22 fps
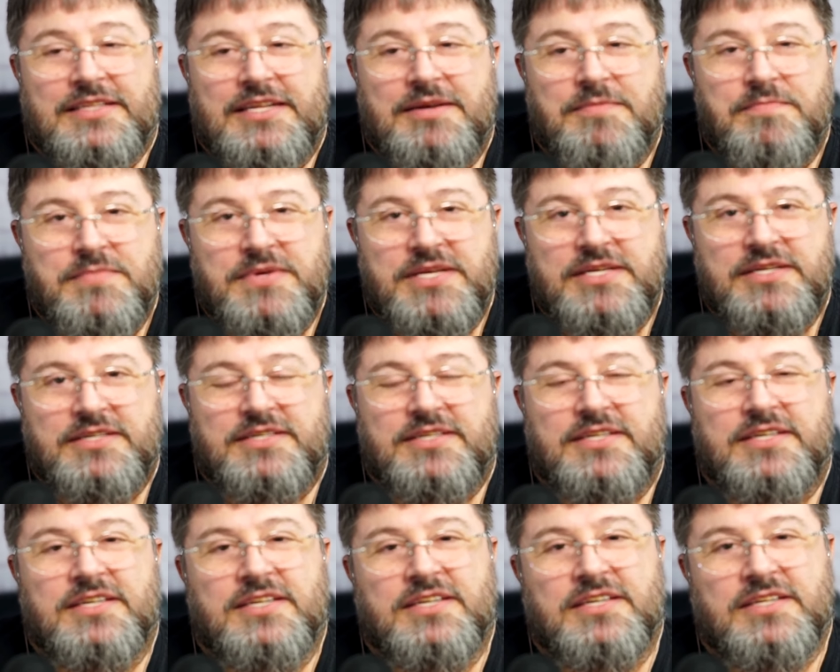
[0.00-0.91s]
the
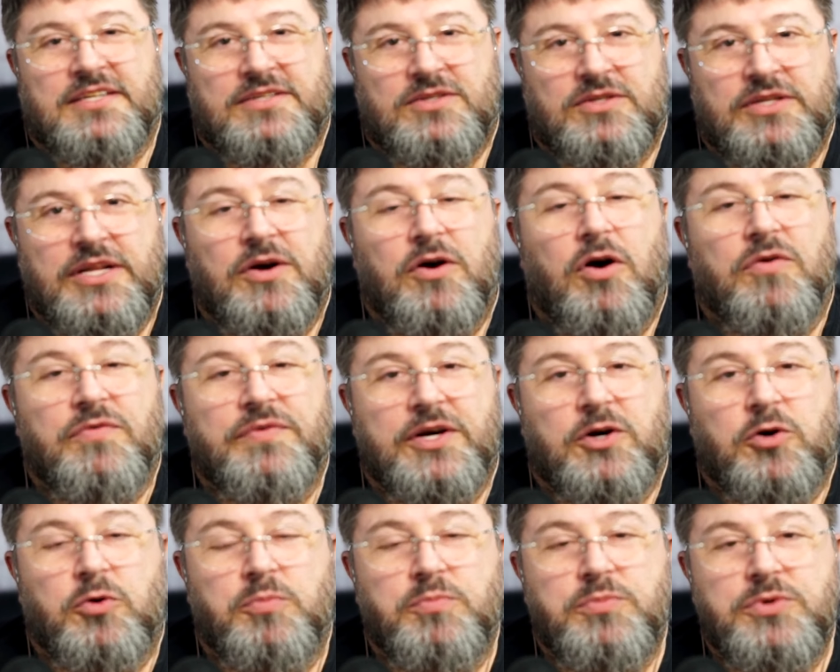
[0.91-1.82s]
means the, of
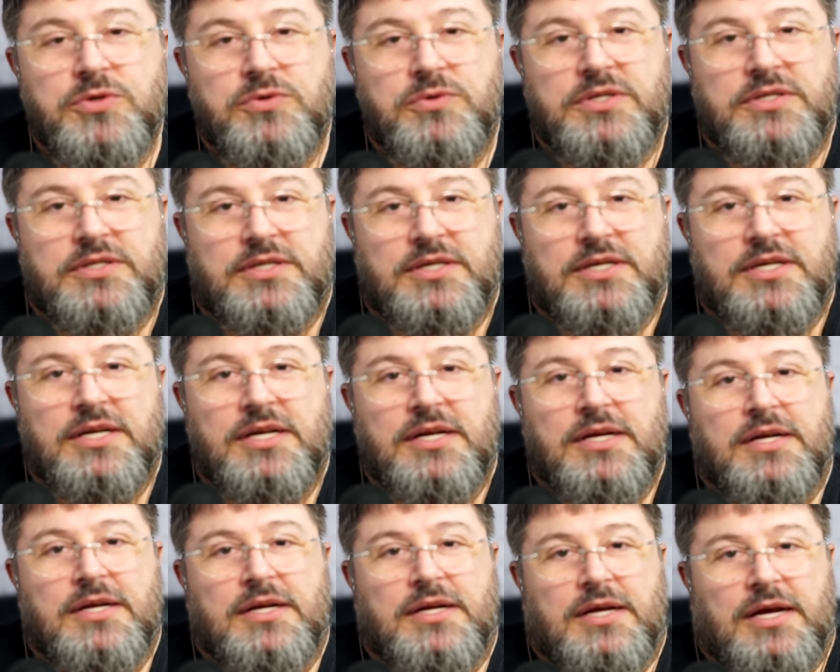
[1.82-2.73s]
the community
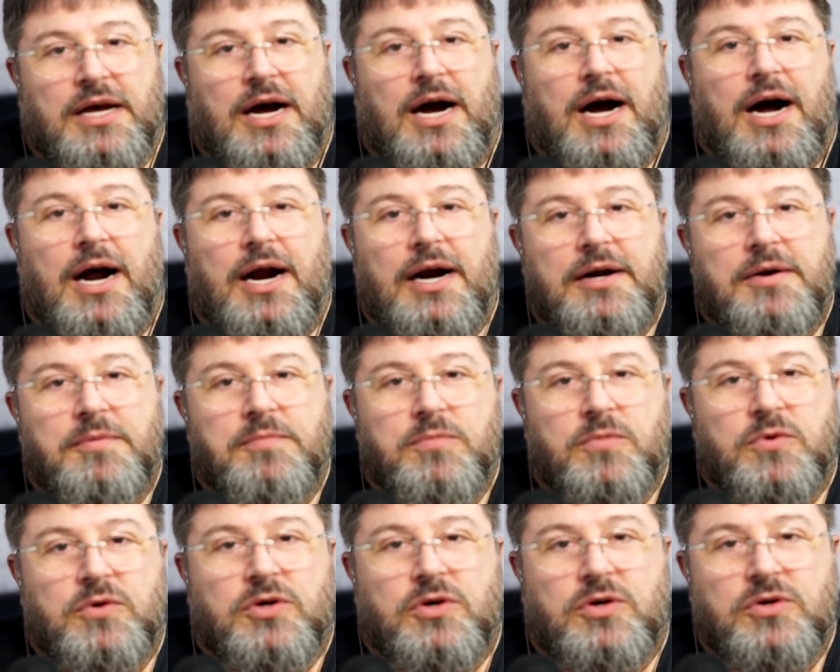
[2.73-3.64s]
are
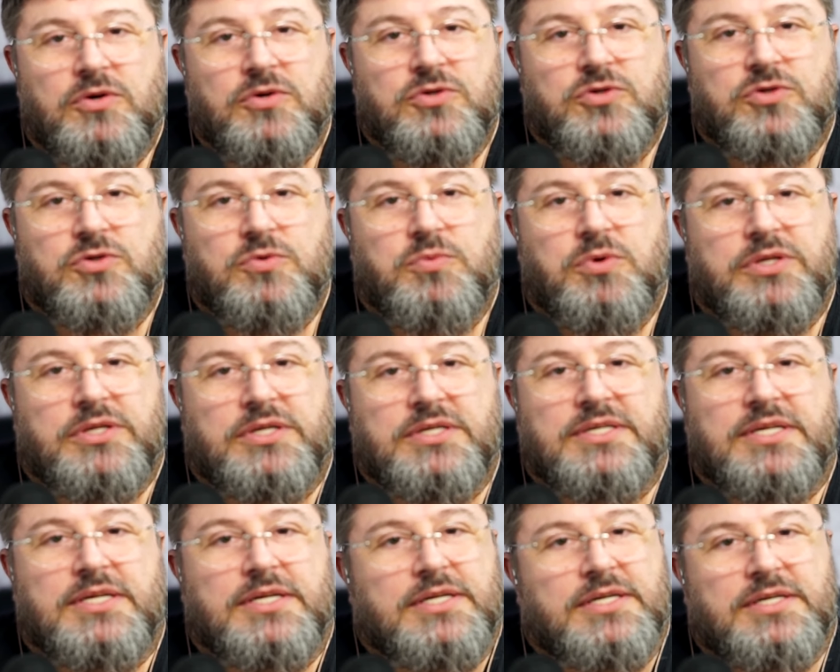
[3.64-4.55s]
more close to what
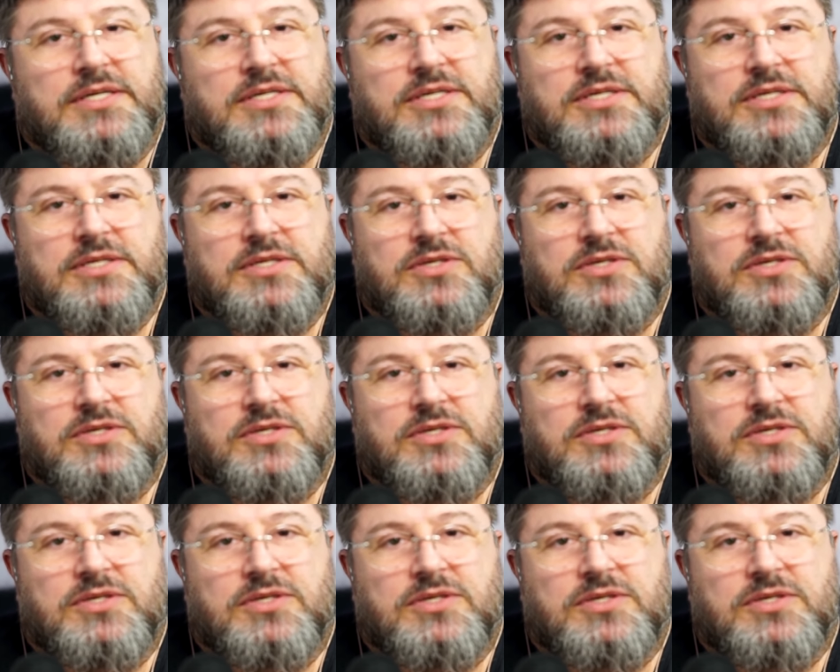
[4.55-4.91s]
is a niche.